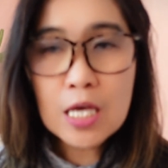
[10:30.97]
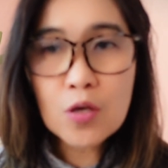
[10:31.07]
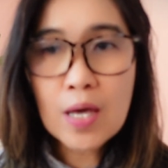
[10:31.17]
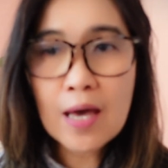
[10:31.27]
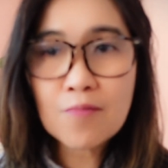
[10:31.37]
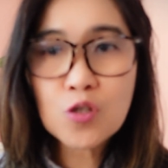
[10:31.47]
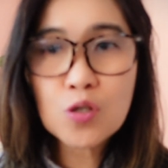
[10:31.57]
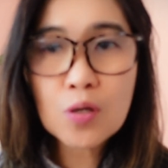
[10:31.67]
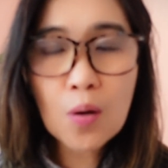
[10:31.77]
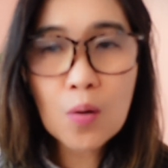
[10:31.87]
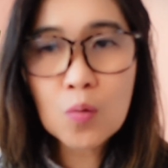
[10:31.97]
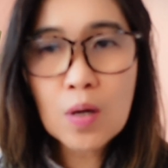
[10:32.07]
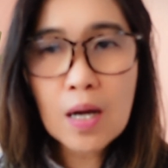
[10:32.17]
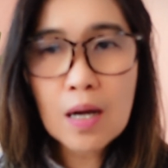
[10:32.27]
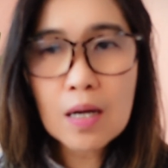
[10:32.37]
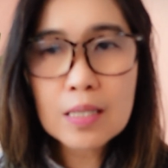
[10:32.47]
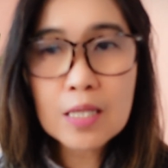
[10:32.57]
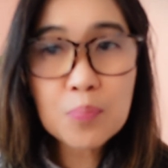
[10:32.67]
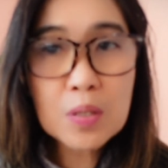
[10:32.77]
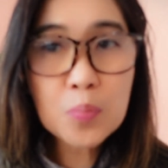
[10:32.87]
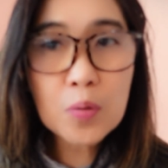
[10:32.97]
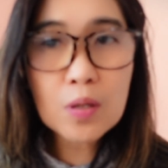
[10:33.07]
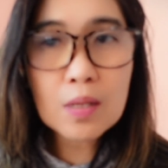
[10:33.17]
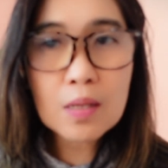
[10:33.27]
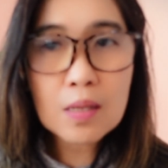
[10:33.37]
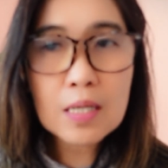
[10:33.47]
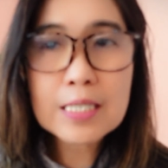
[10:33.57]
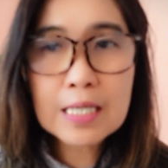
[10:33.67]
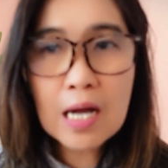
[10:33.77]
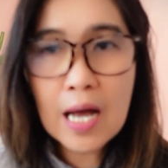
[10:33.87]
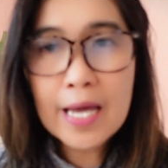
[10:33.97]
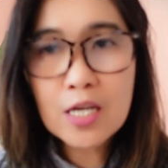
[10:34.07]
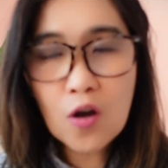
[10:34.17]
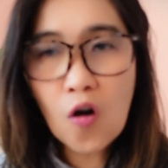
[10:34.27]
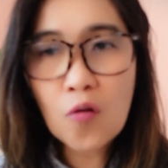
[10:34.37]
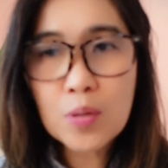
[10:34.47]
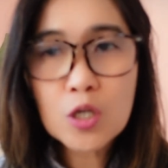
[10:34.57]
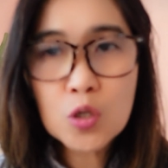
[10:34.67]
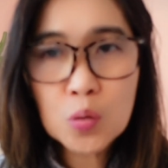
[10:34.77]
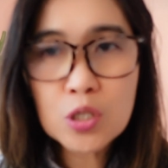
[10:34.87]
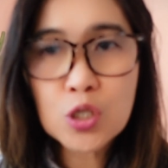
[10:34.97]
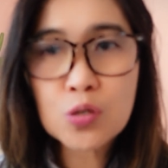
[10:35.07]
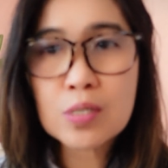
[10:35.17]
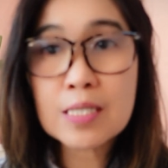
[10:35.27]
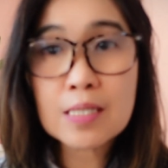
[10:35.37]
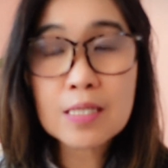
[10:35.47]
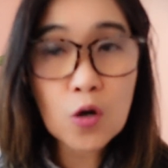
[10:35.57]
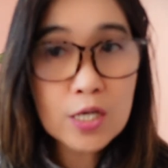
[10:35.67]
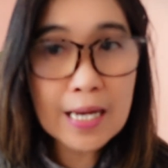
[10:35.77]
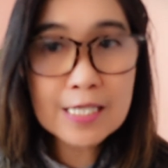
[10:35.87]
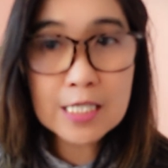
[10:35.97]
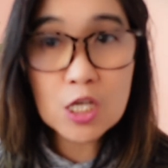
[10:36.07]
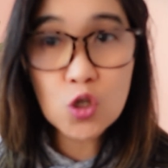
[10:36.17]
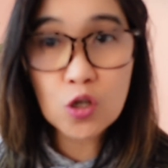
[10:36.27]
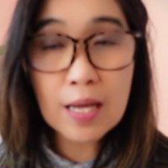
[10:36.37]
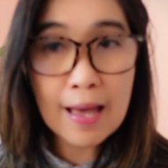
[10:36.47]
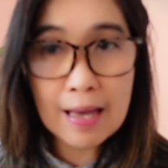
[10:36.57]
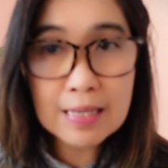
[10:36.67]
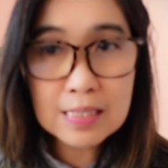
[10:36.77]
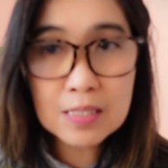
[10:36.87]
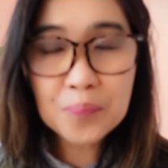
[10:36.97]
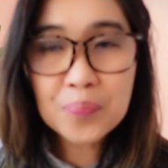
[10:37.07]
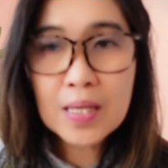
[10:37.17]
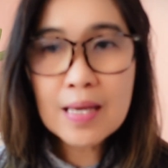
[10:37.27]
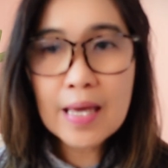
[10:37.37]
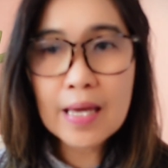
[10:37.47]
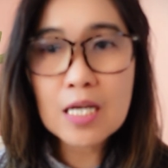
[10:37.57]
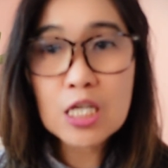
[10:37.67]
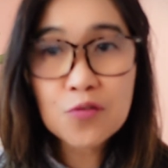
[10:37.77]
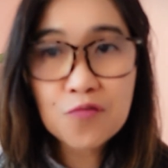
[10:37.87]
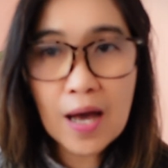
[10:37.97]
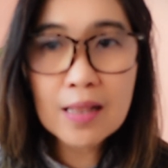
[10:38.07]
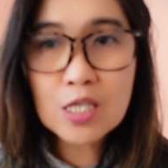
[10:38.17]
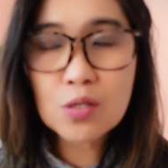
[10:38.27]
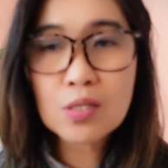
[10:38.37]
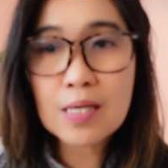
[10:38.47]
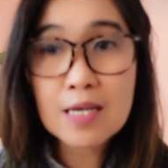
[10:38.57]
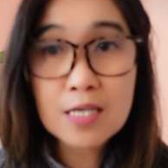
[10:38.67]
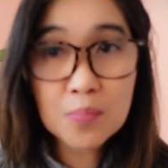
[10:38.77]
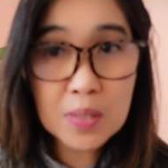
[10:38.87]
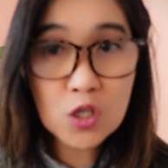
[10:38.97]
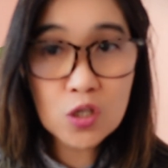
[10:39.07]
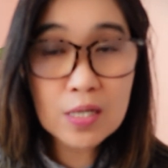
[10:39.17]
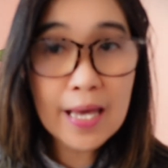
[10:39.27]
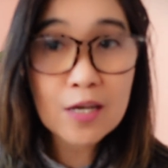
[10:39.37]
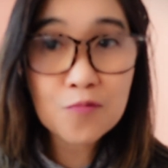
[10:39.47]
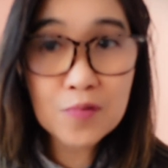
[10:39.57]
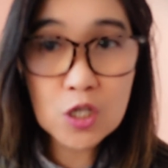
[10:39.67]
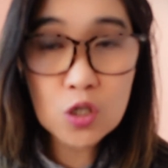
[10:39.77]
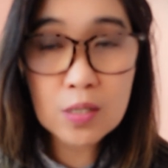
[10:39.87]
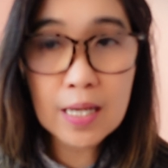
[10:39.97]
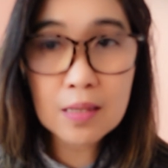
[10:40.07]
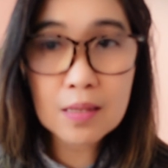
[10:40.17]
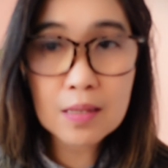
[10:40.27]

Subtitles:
You have to know the people, the kind of culture the organization has, and the values and the mission and vision that